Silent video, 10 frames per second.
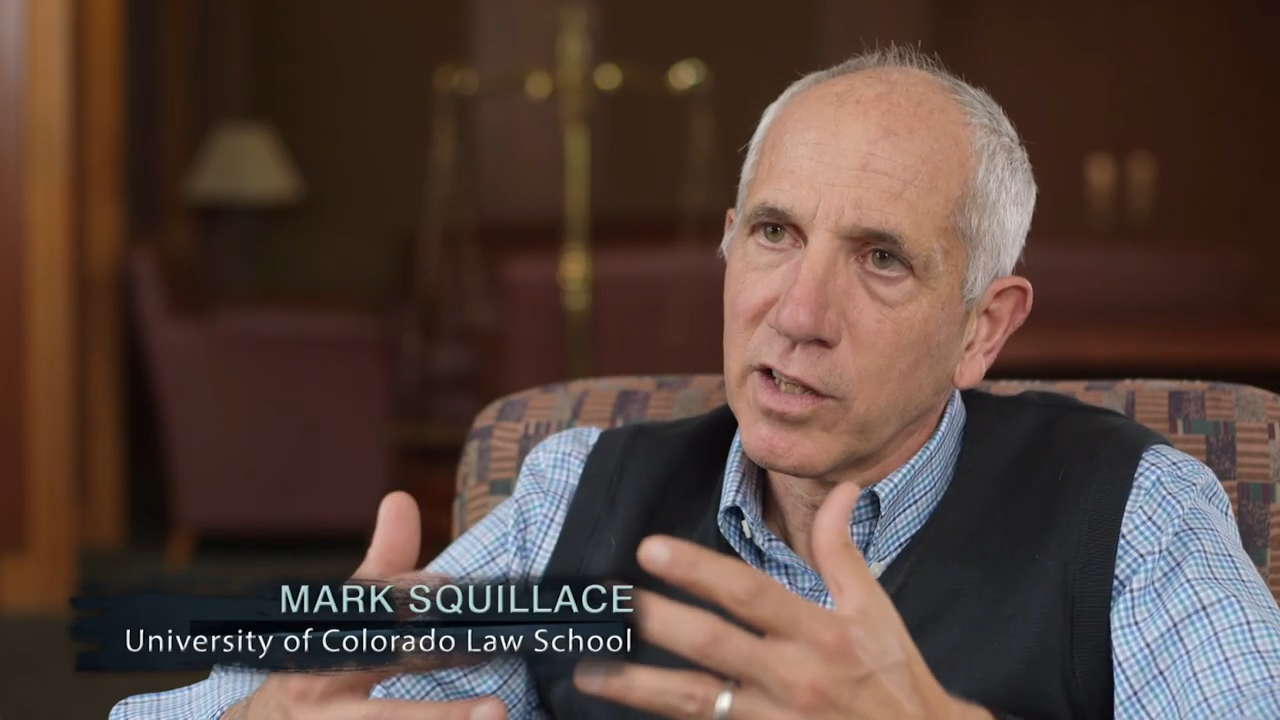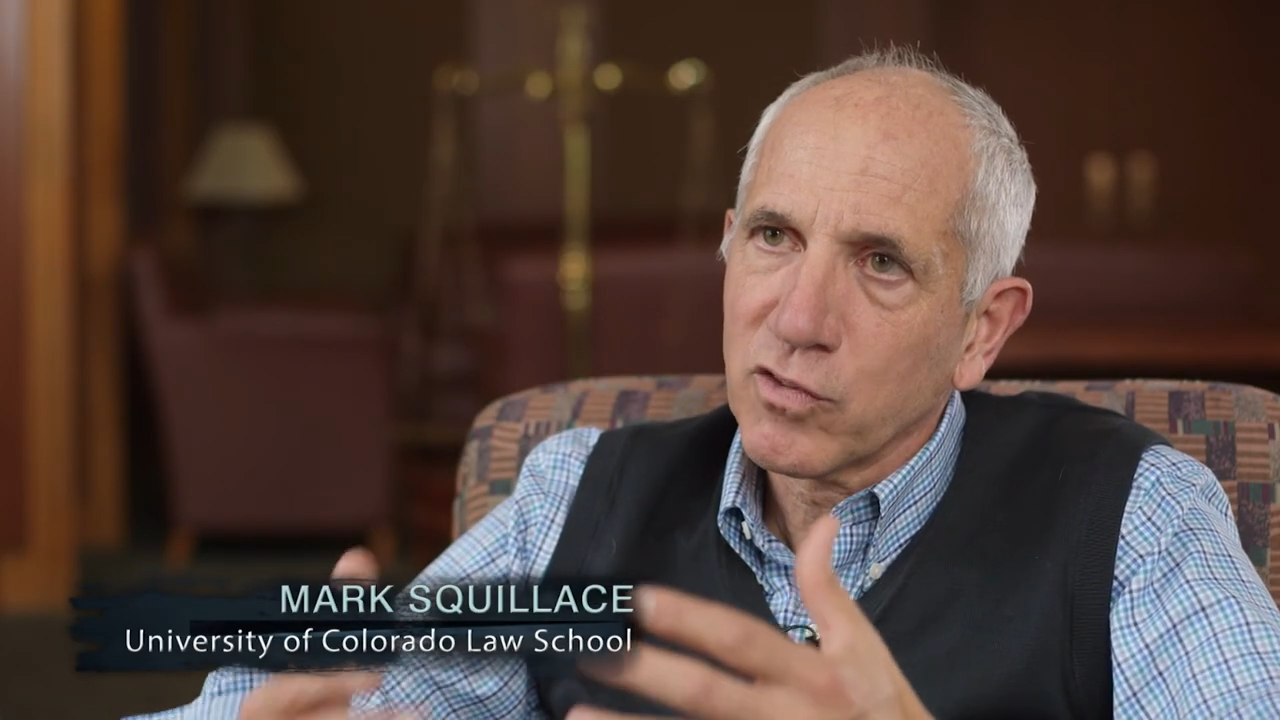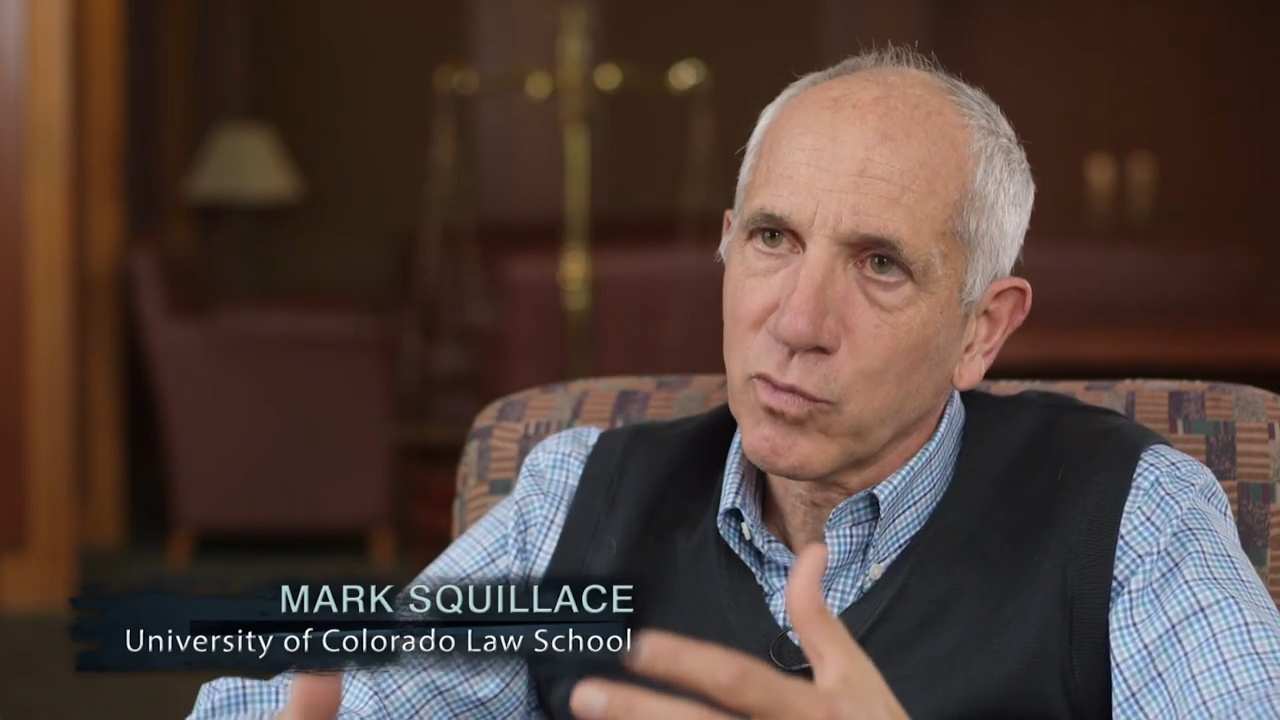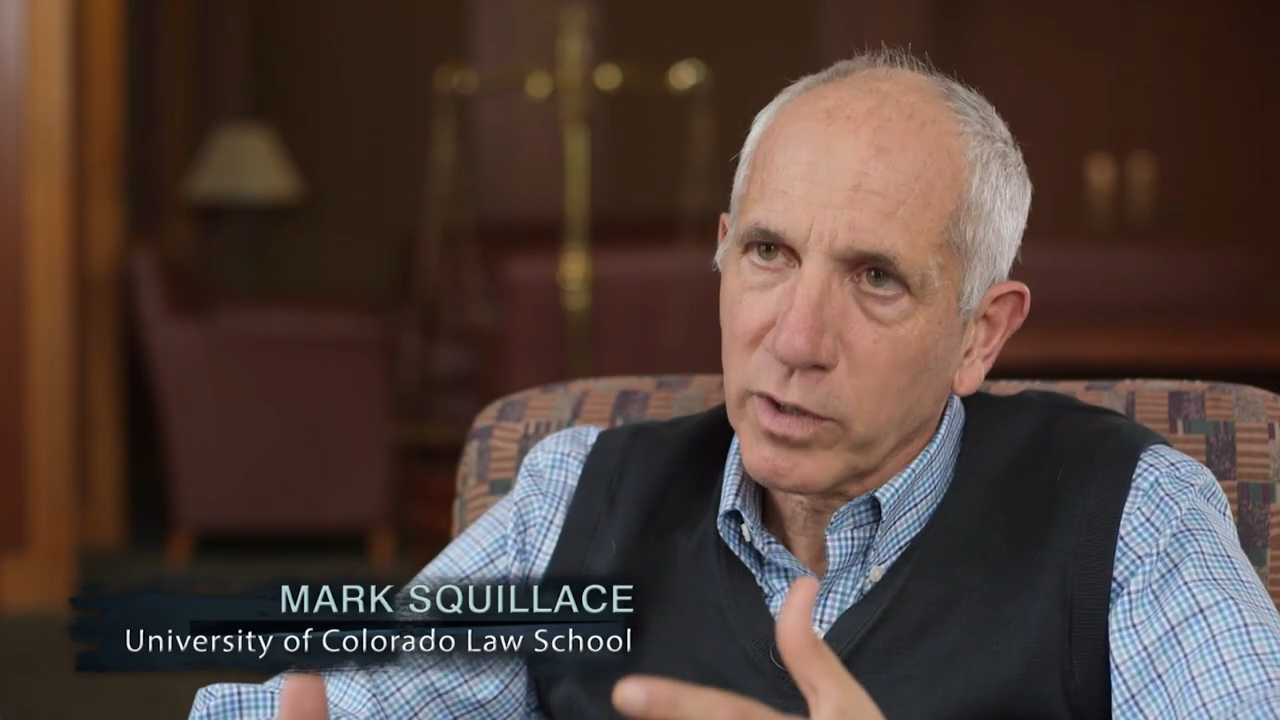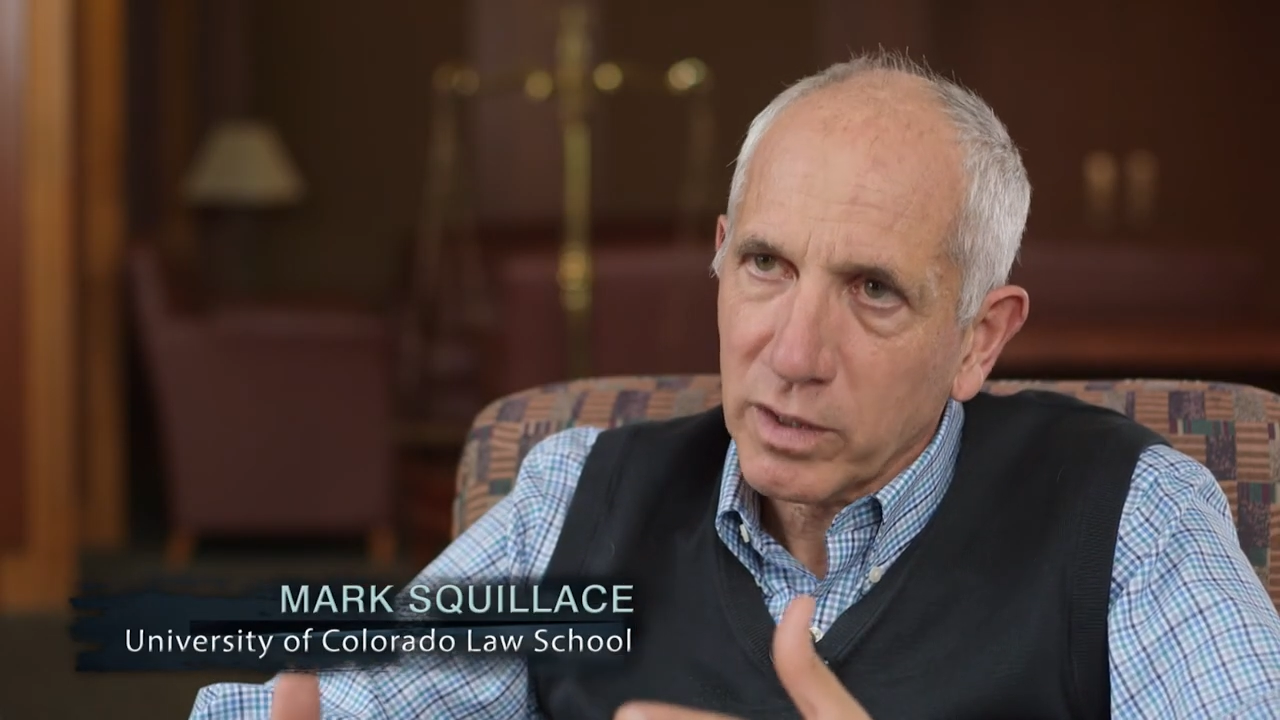
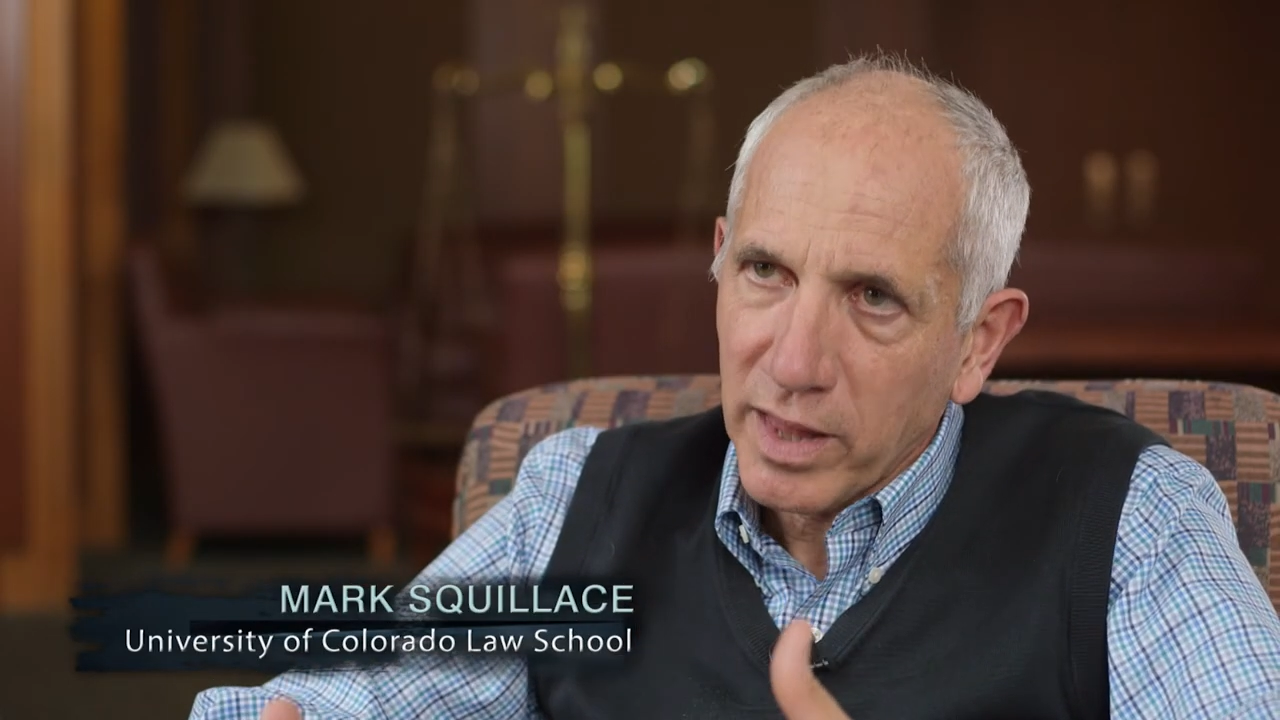historic